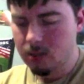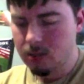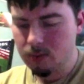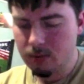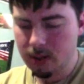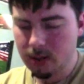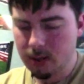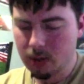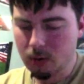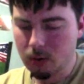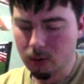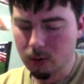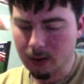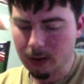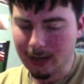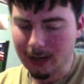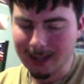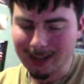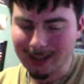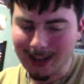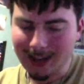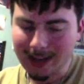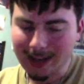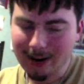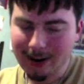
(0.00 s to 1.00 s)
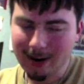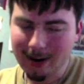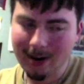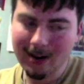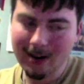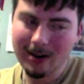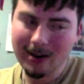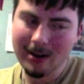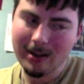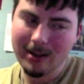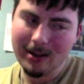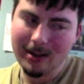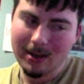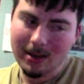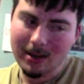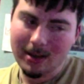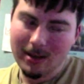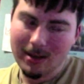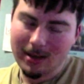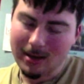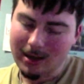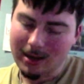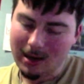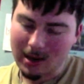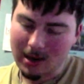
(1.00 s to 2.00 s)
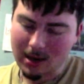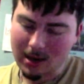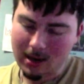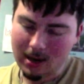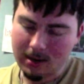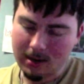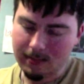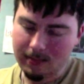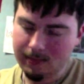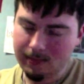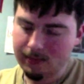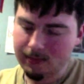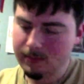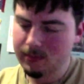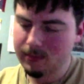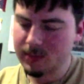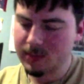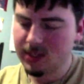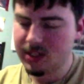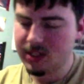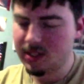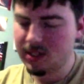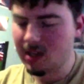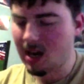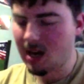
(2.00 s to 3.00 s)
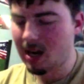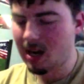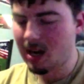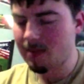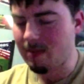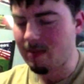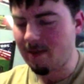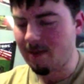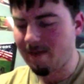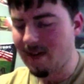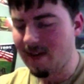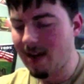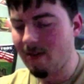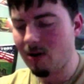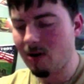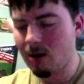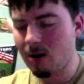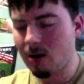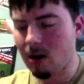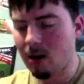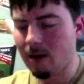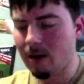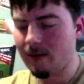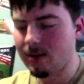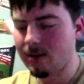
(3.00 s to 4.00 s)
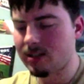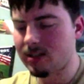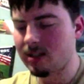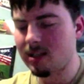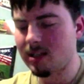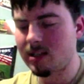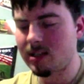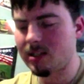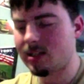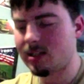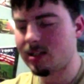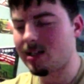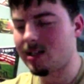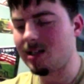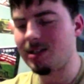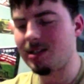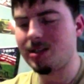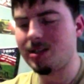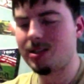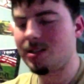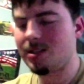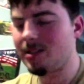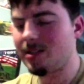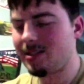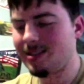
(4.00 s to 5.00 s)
Really cool. I like her. She's not my favorite, obviously, just because